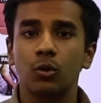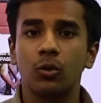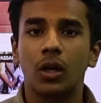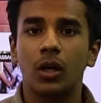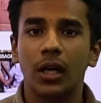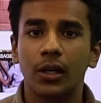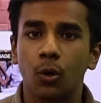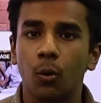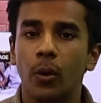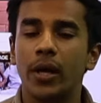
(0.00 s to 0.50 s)
a
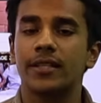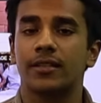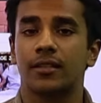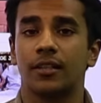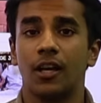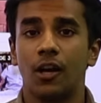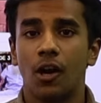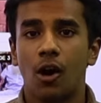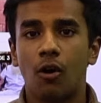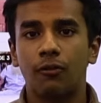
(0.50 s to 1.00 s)
quiz
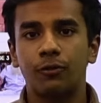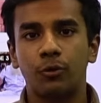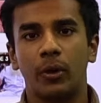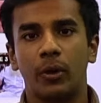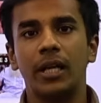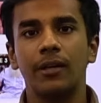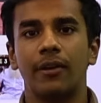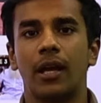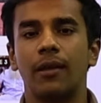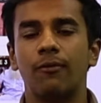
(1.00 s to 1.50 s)
of
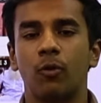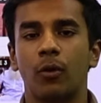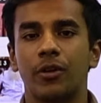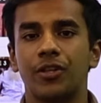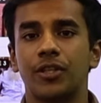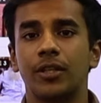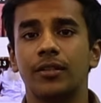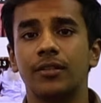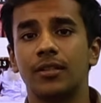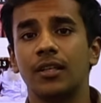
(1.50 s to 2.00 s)
25
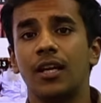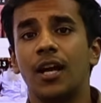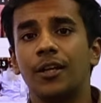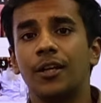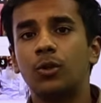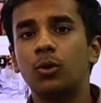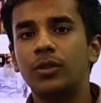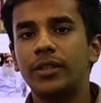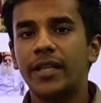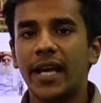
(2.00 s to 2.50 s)
questions
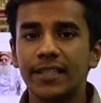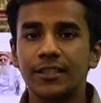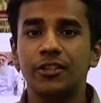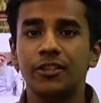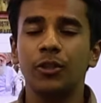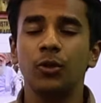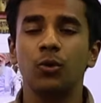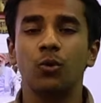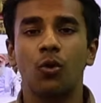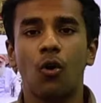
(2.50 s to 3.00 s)
to test
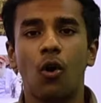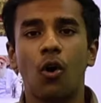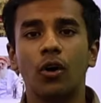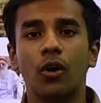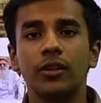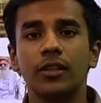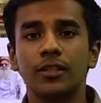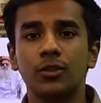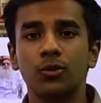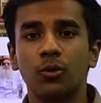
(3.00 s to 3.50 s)
you on
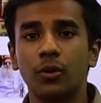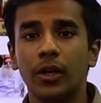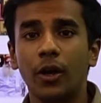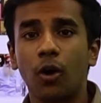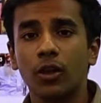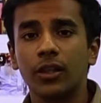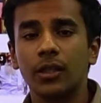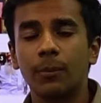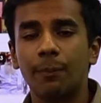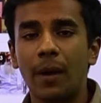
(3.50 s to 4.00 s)

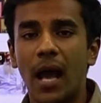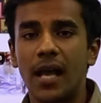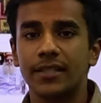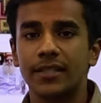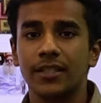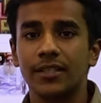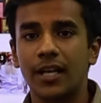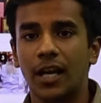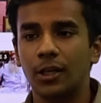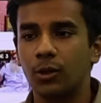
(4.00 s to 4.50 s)
the passage
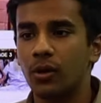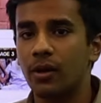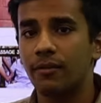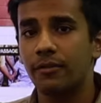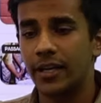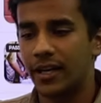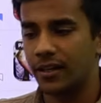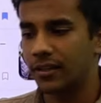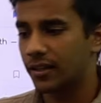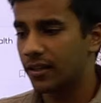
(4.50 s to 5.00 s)
that you have
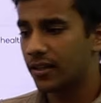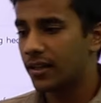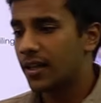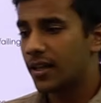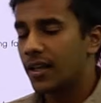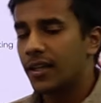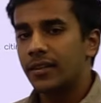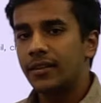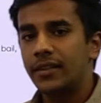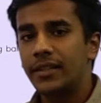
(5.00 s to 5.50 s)
read.
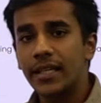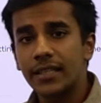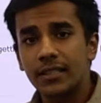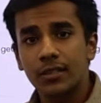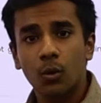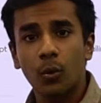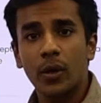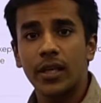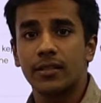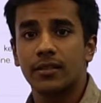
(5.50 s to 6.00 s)
This
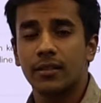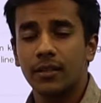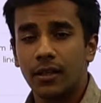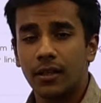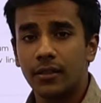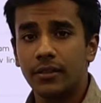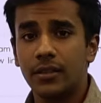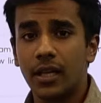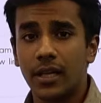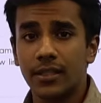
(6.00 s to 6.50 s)
quiz
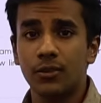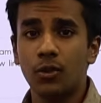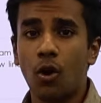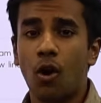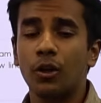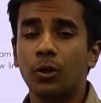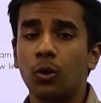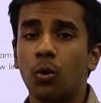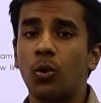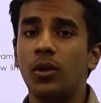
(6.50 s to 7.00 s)
does not
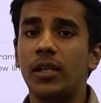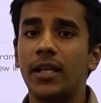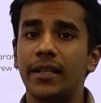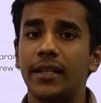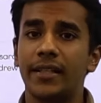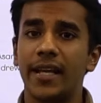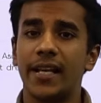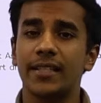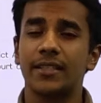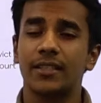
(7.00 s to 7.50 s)
only
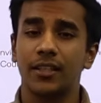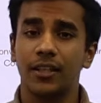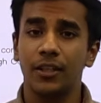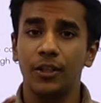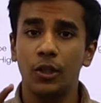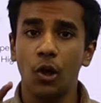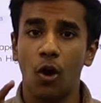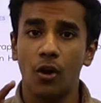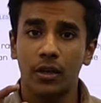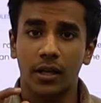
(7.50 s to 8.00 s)
test
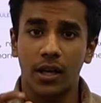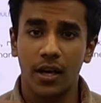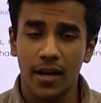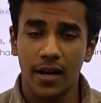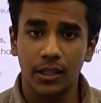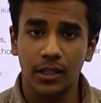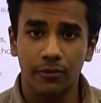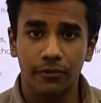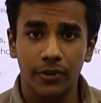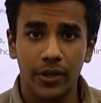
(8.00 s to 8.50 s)
your current
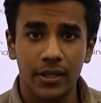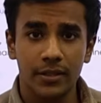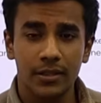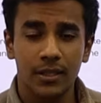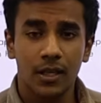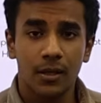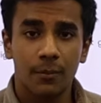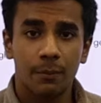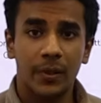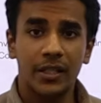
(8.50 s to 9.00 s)
affairs,
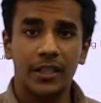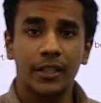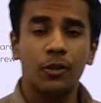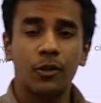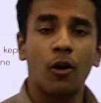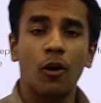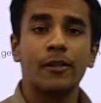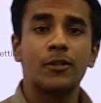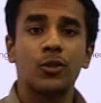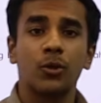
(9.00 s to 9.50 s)
but it
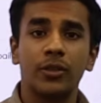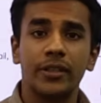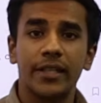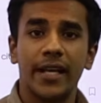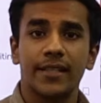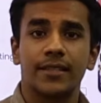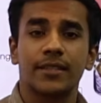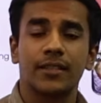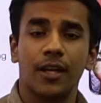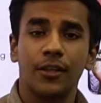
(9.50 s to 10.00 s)
also
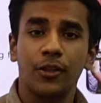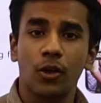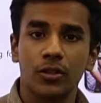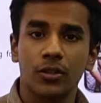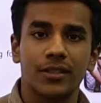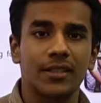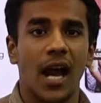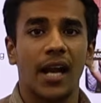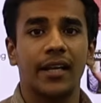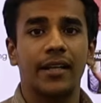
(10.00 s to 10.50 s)
tests your
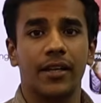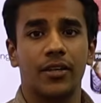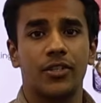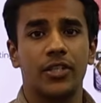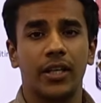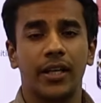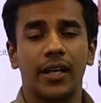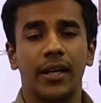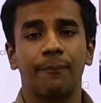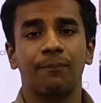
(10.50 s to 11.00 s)
static
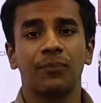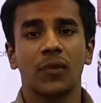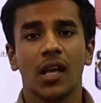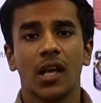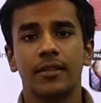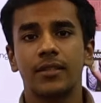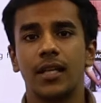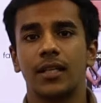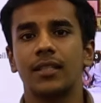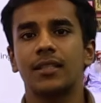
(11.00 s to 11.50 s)
GK,
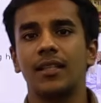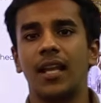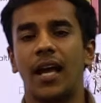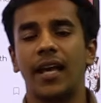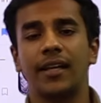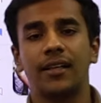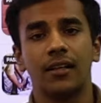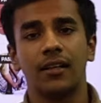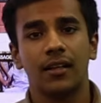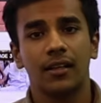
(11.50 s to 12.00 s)
just like
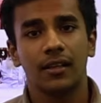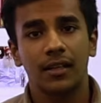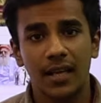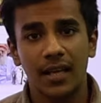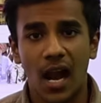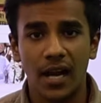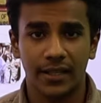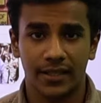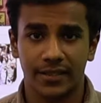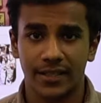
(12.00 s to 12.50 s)

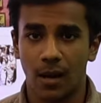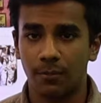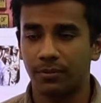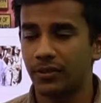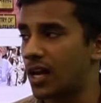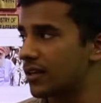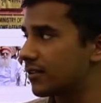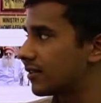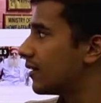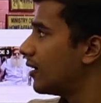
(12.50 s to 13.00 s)
CLAT exam
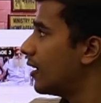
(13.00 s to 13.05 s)
does.